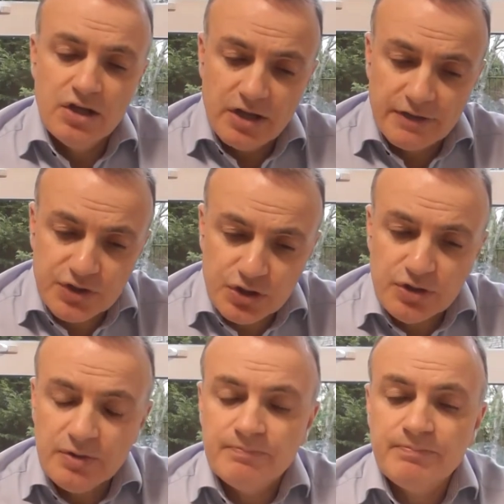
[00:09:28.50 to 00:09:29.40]
A
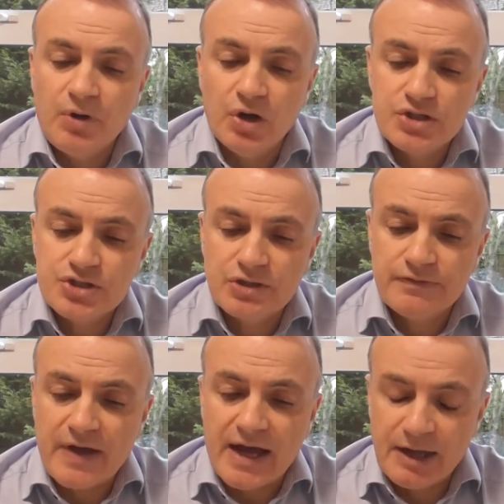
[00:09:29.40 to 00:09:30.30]
few points
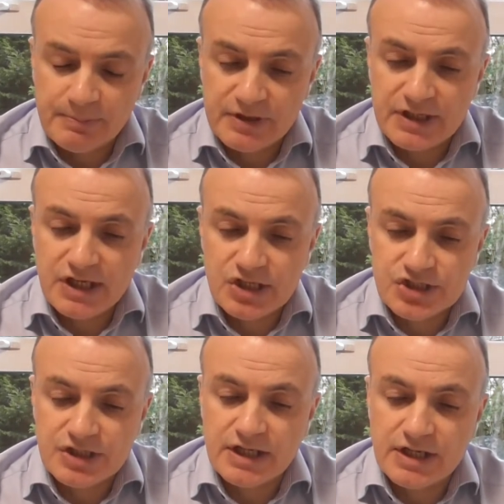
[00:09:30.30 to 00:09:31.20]
of
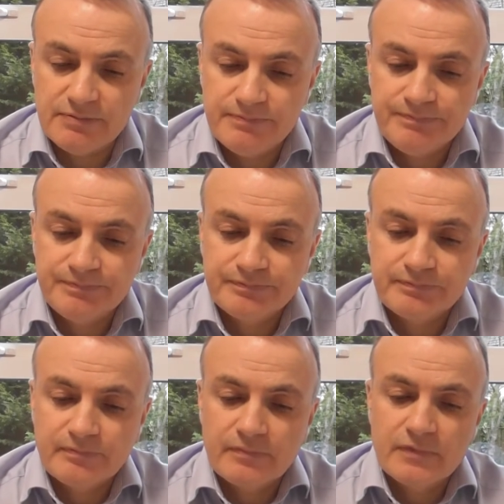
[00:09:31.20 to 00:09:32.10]
application here.
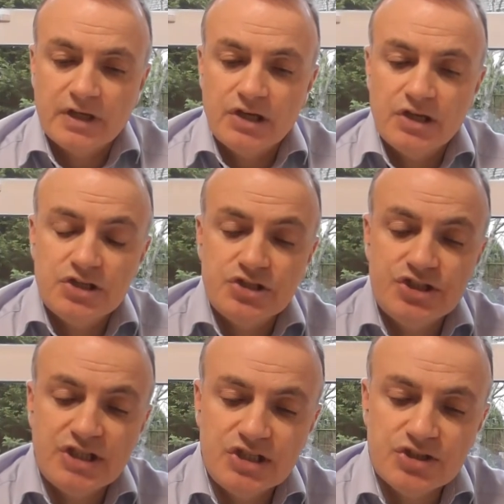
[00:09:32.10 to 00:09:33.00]

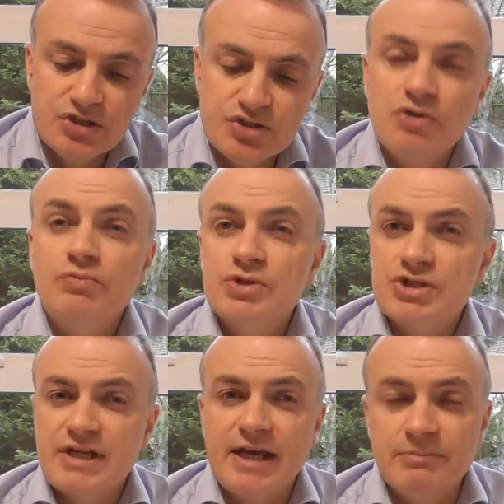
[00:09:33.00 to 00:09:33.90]
Jesus was
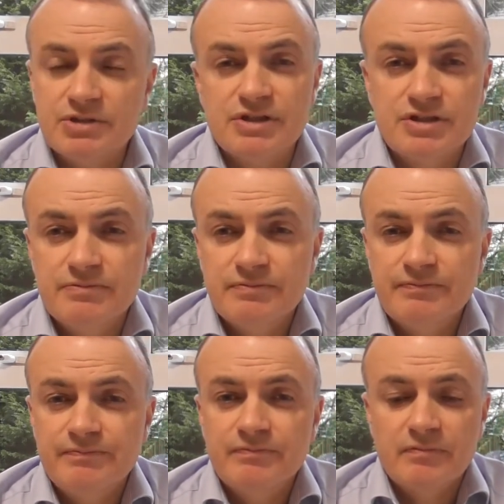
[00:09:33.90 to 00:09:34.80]
tempted.
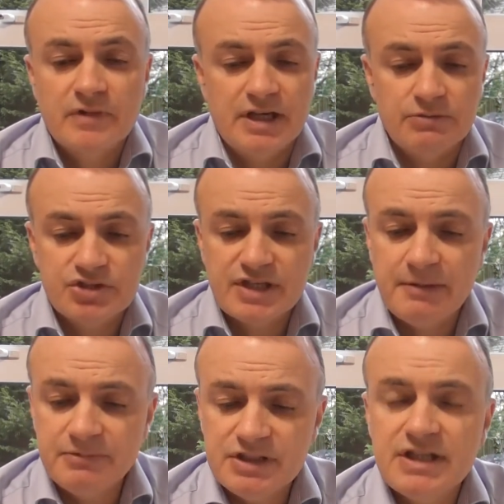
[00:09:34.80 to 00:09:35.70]
He was
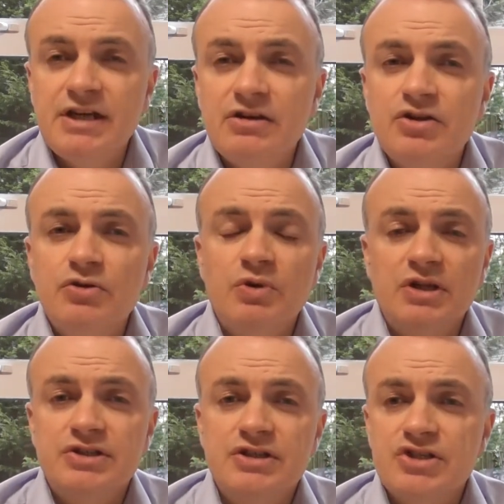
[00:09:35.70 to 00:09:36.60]
tempted here in the
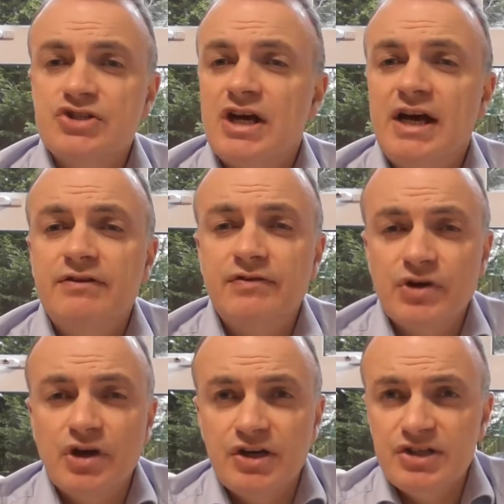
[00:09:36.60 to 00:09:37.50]
wilderness and
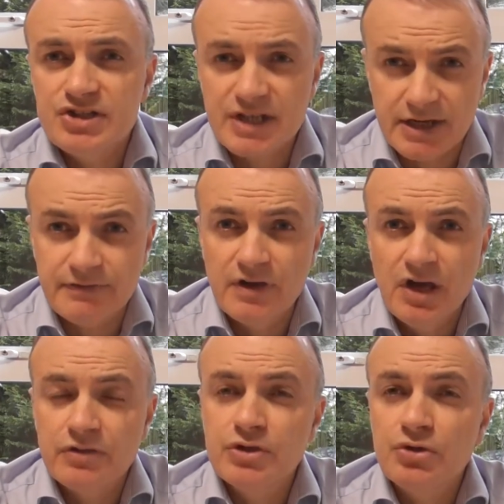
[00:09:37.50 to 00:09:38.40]
throughout his life,
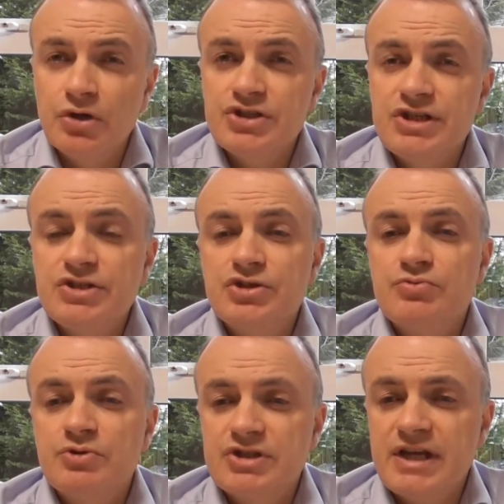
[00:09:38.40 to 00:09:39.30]
the Lord Jesus
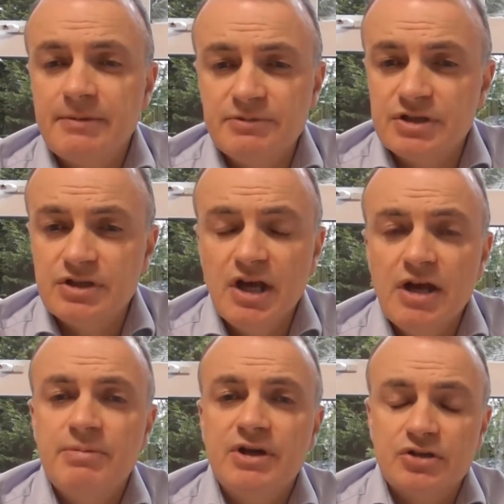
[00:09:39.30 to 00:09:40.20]
was tempted
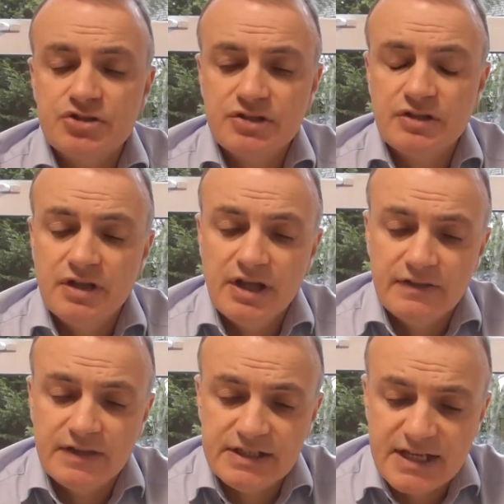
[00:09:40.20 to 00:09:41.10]
because
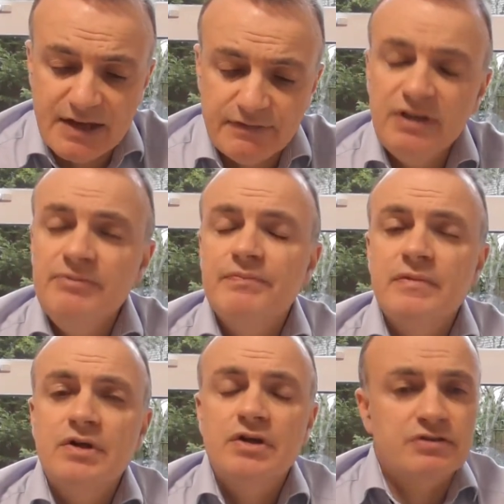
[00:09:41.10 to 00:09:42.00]
the devil,
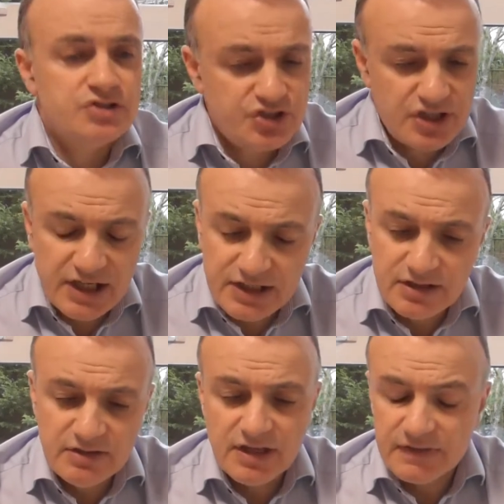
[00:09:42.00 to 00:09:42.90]

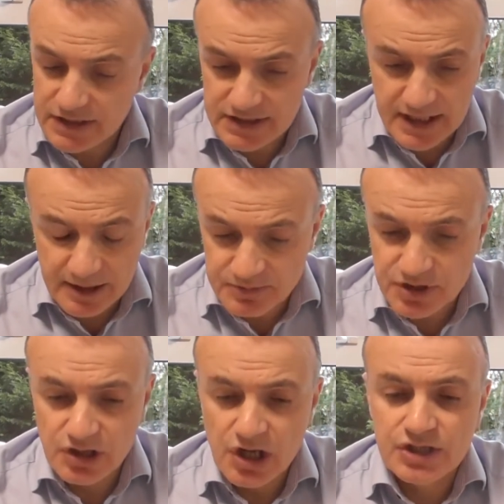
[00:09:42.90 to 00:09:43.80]
Satan, the
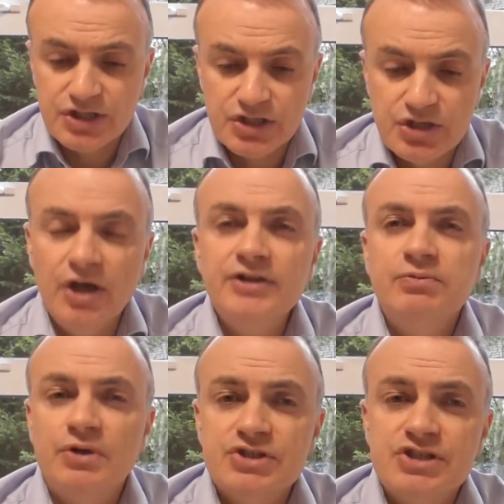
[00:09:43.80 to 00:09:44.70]
tempter, did not
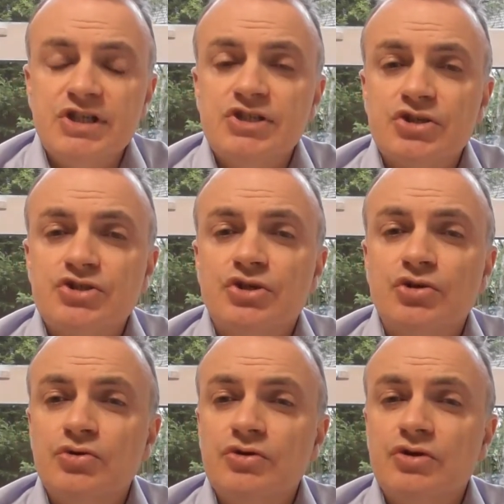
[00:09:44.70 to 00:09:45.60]
want Jesus to
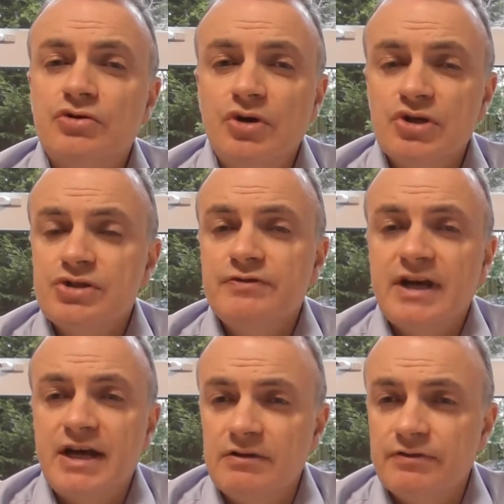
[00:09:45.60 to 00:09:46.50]
go to the cross of
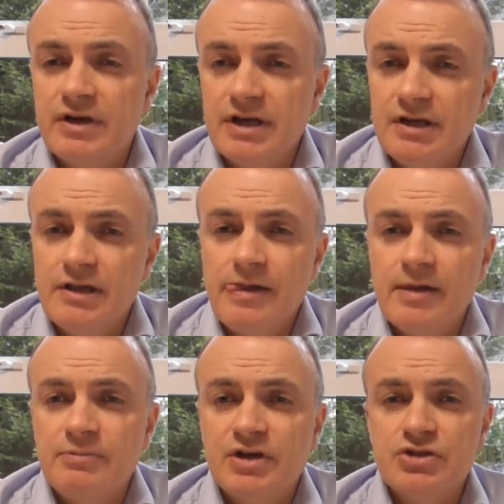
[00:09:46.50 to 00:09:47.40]
Calvary,
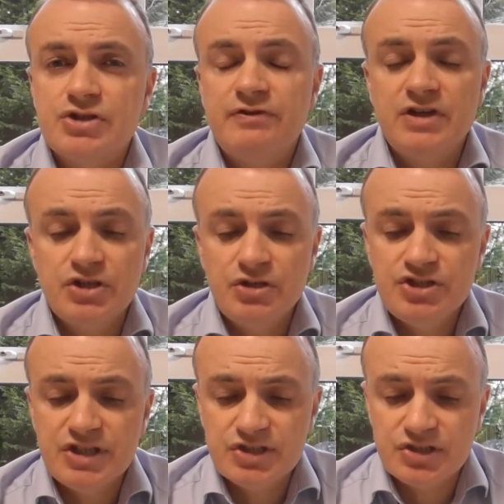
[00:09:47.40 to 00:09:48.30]
because if he knew
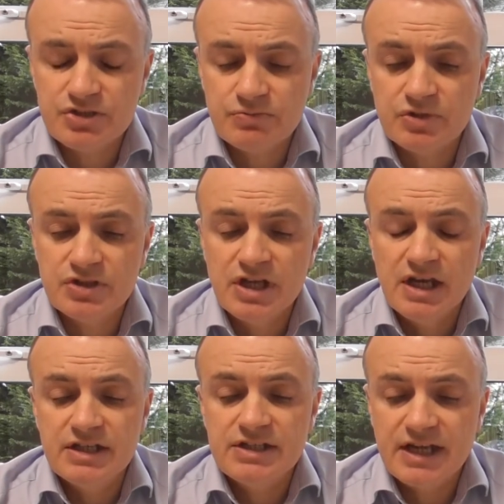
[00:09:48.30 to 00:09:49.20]
Jesus would
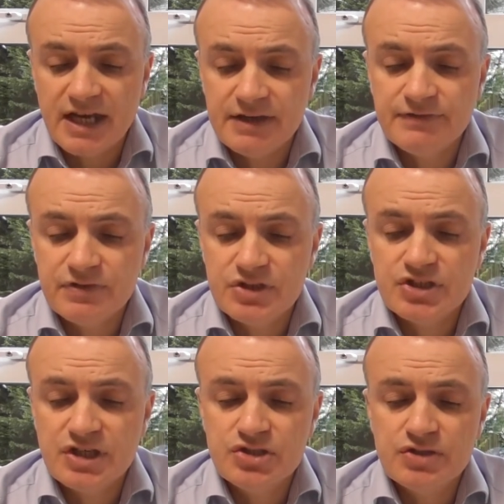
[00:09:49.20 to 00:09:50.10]
die for the
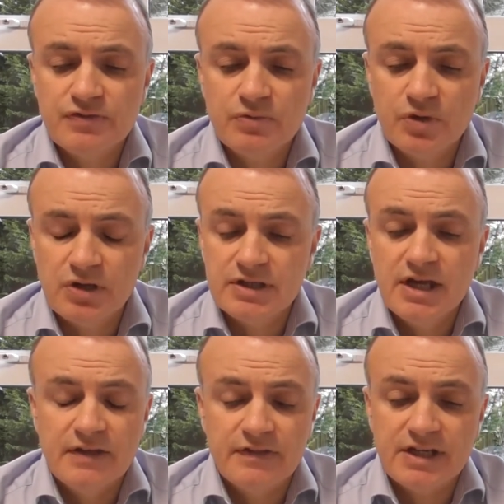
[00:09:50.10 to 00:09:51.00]
sins of the world,
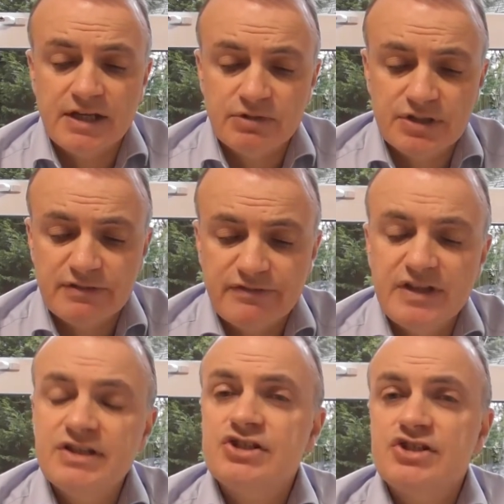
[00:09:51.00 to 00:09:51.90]
that he would
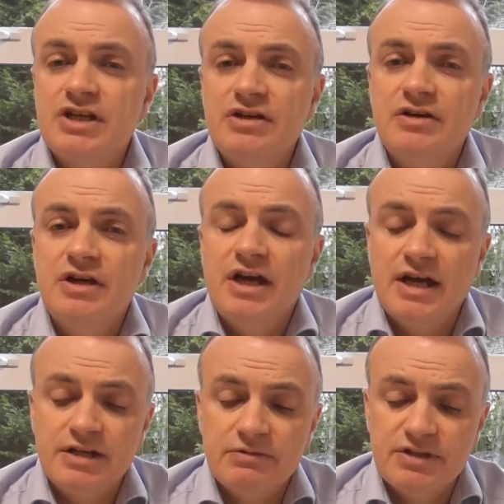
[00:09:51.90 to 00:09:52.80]
defeat sin
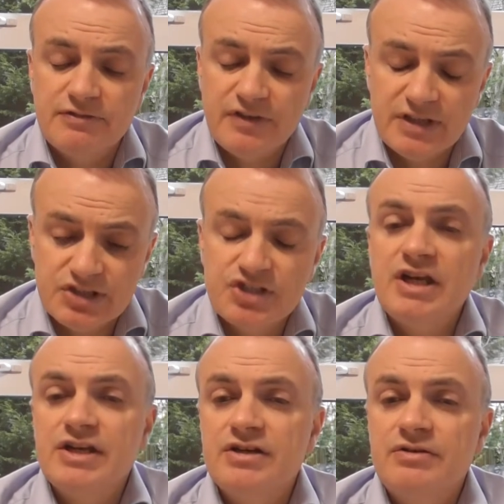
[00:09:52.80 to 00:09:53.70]
and he would defeat
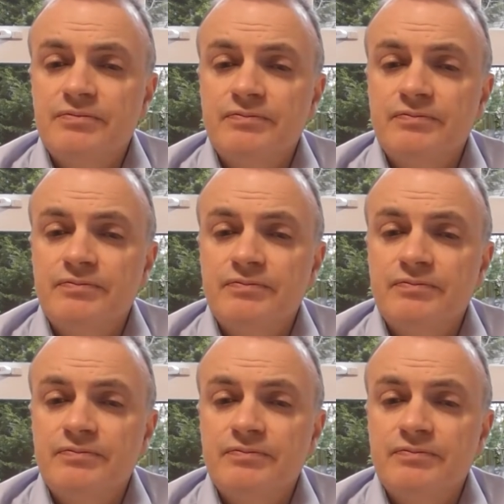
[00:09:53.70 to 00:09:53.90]
Satan.